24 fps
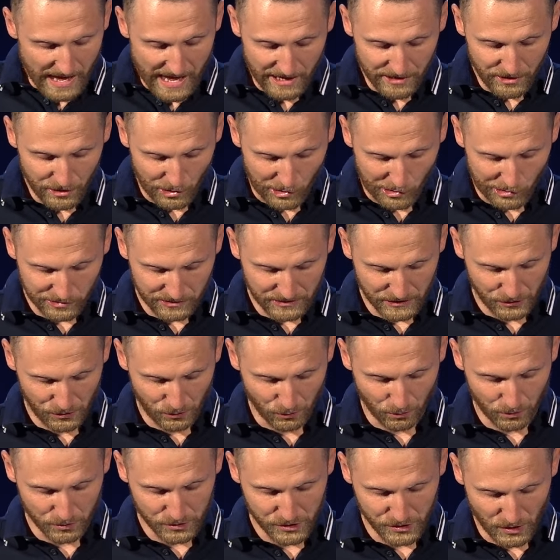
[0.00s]
I heard the
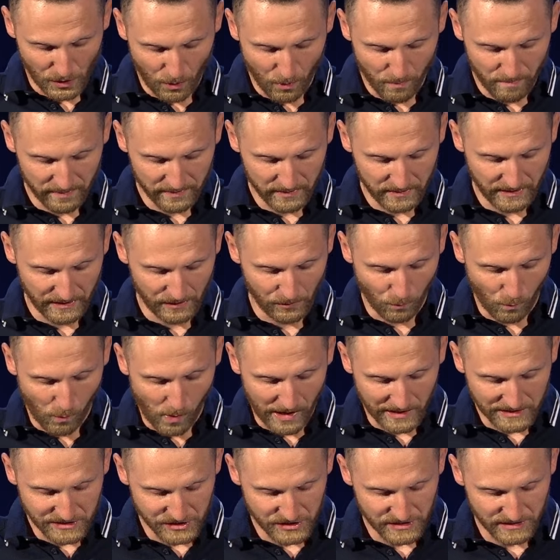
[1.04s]
doors open and
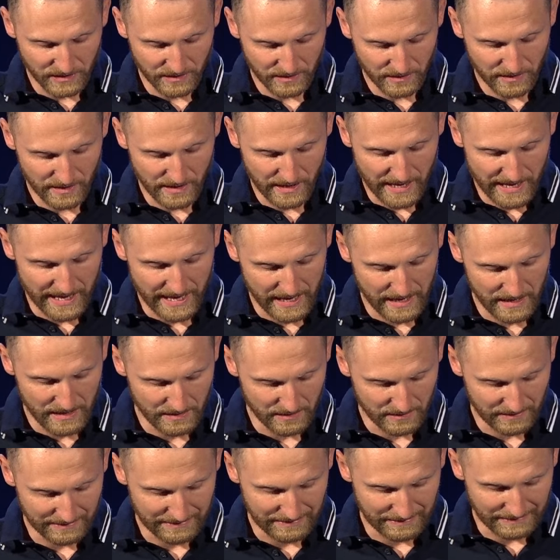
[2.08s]
watched
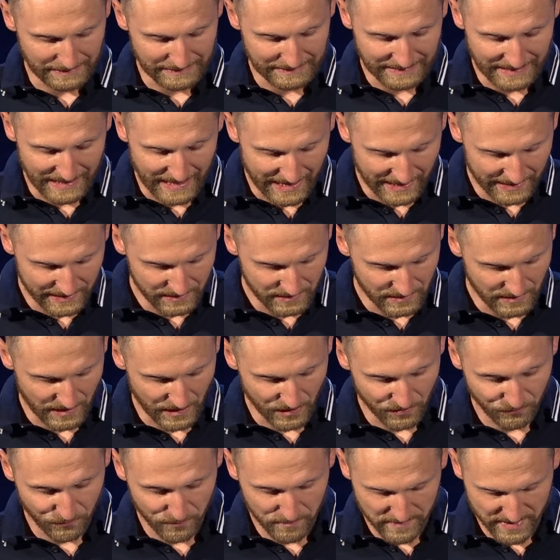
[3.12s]
a line
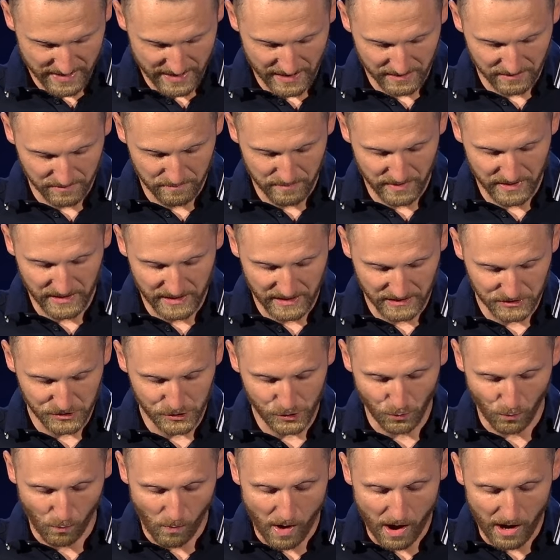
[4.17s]
of men begin
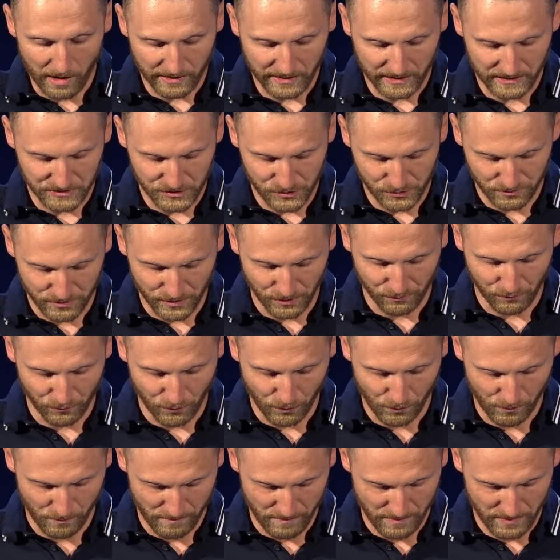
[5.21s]
to walk into the
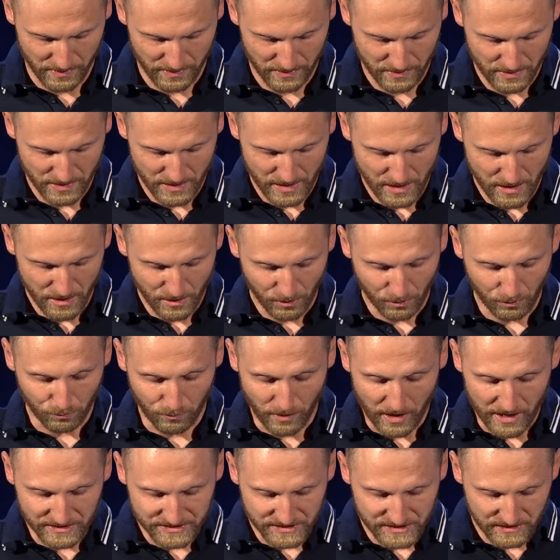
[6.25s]
room,
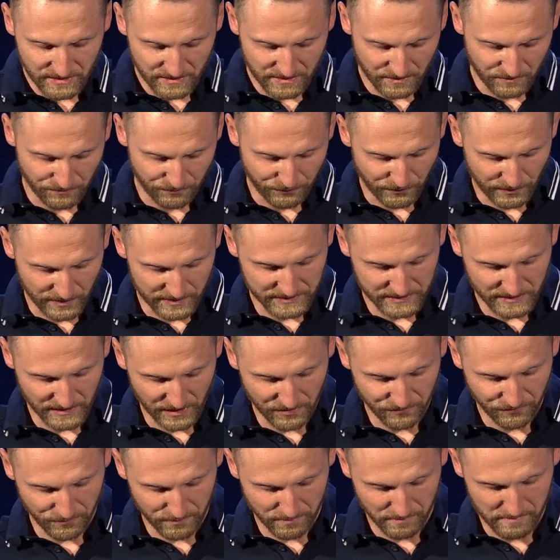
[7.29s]
crossing in front
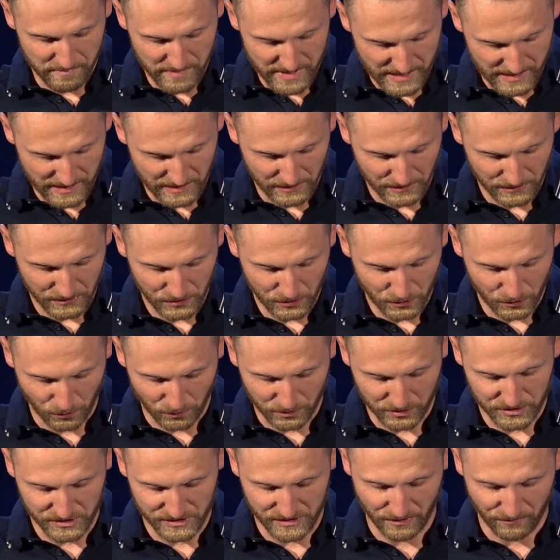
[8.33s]
of me
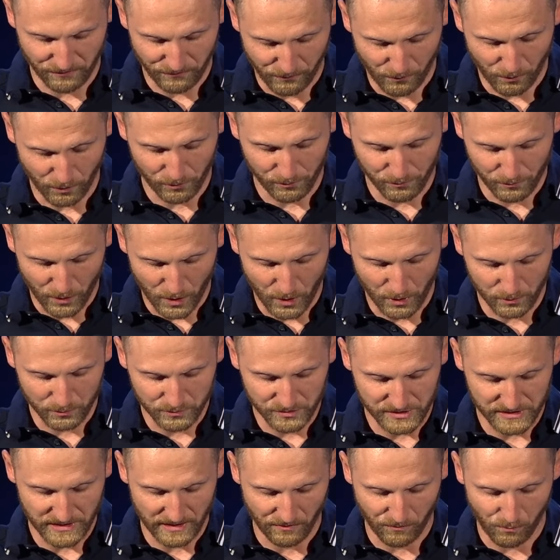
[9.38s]
towards the four
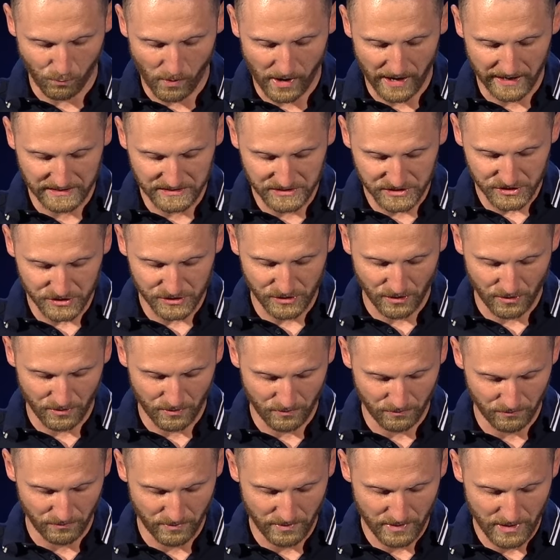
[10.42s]
rows of white
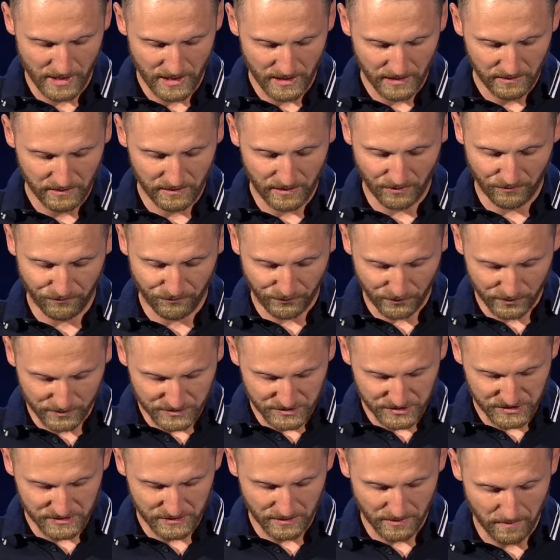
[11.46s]
stone. The
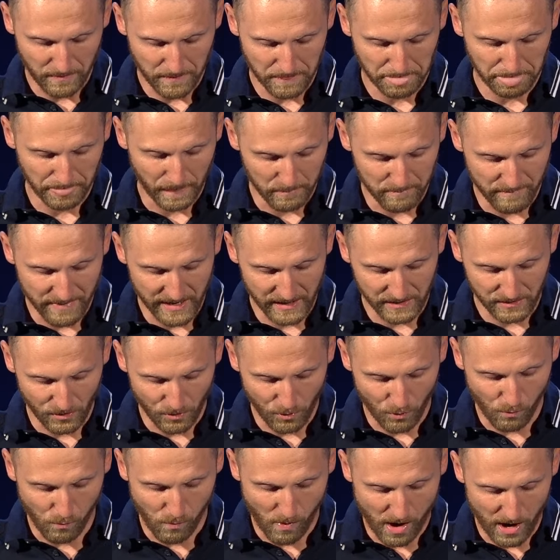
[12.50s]
first men
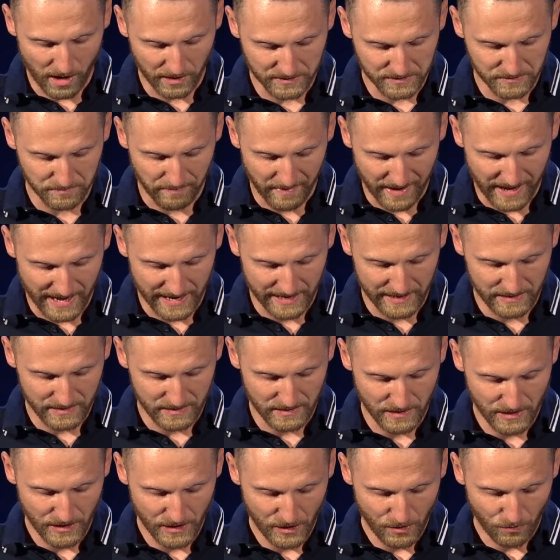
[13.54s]
who walked
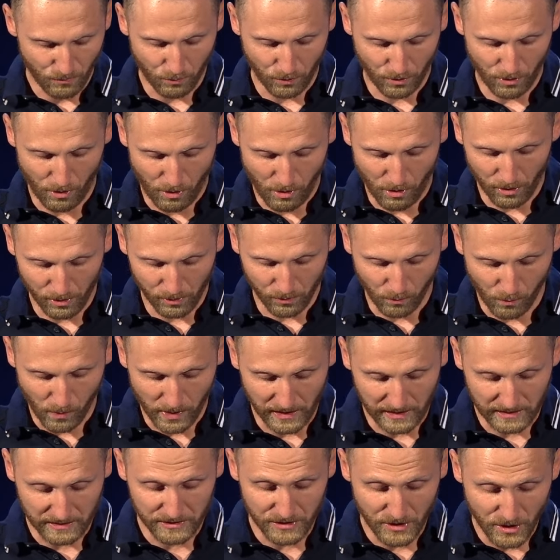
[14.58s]
by were all
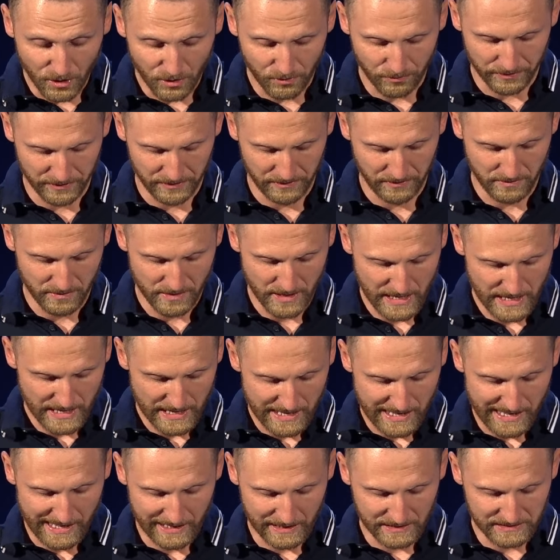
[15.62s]
well known,
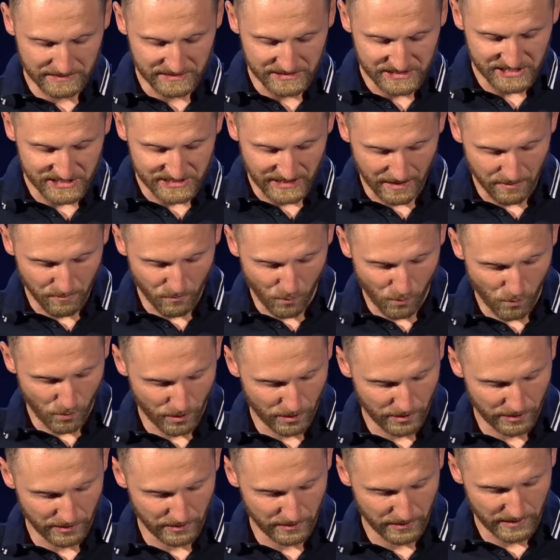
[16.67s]
and some
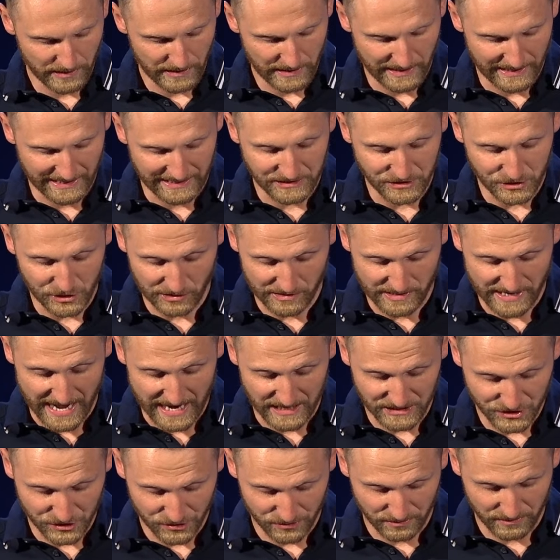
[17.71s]
were
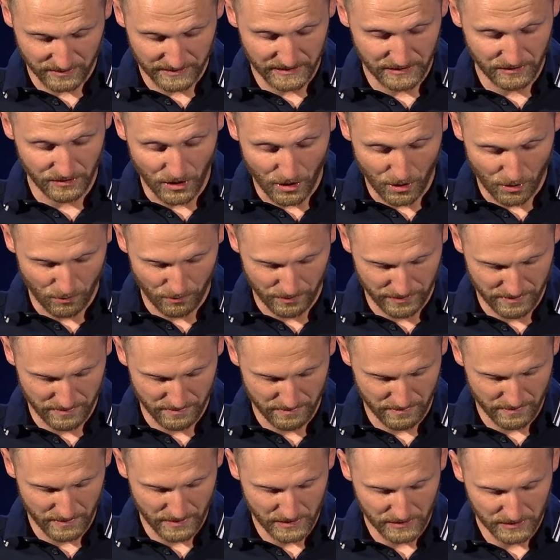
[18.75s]
internationally
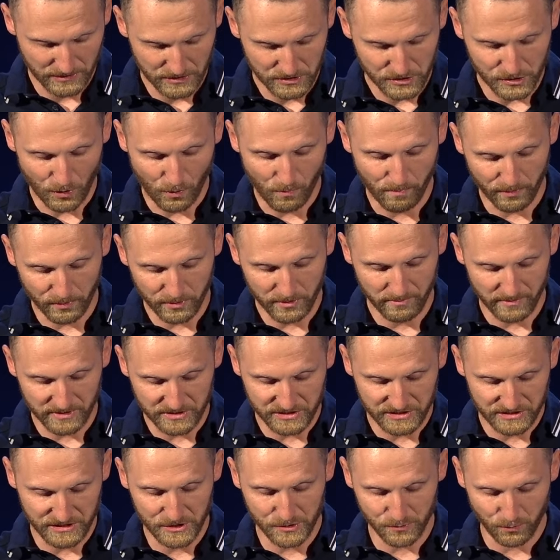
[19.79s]
known. So pretty
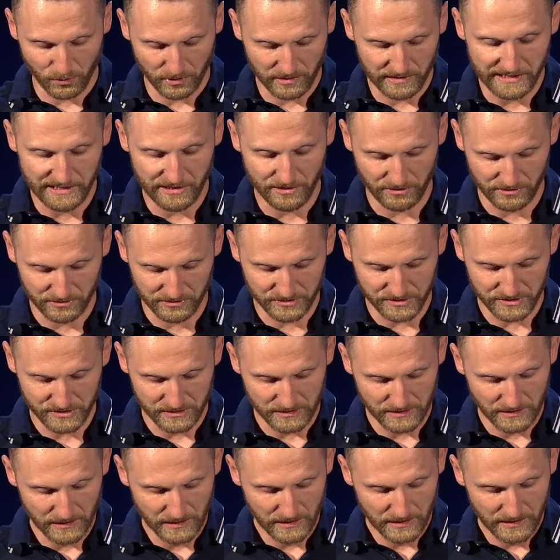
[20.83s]
much these were
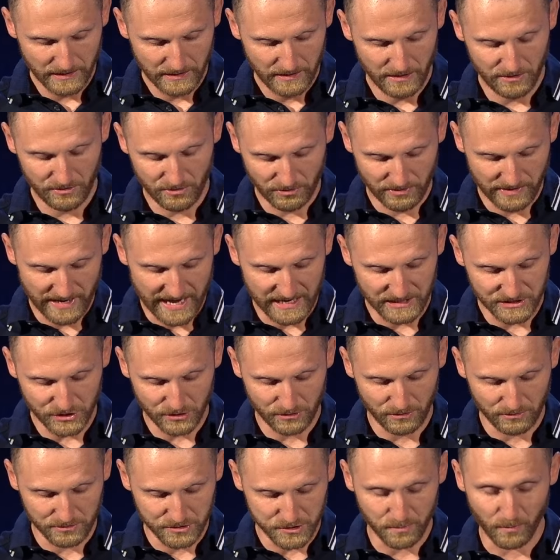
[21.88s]
leaders, either
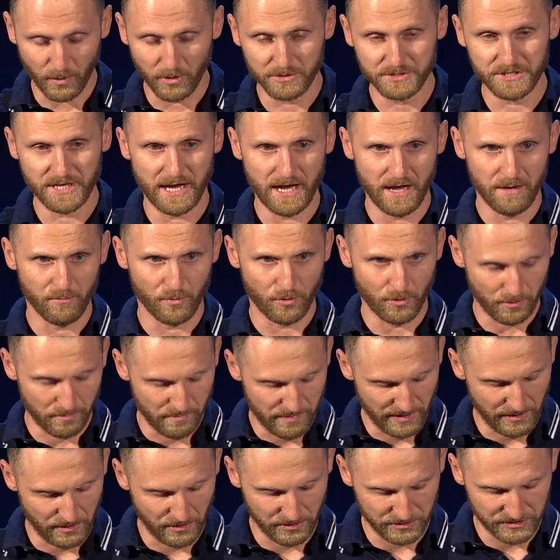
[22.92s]
national, small time, or
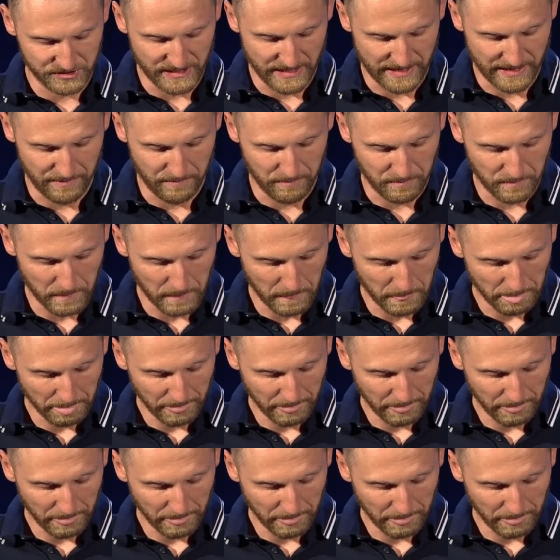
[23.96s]
bigger time.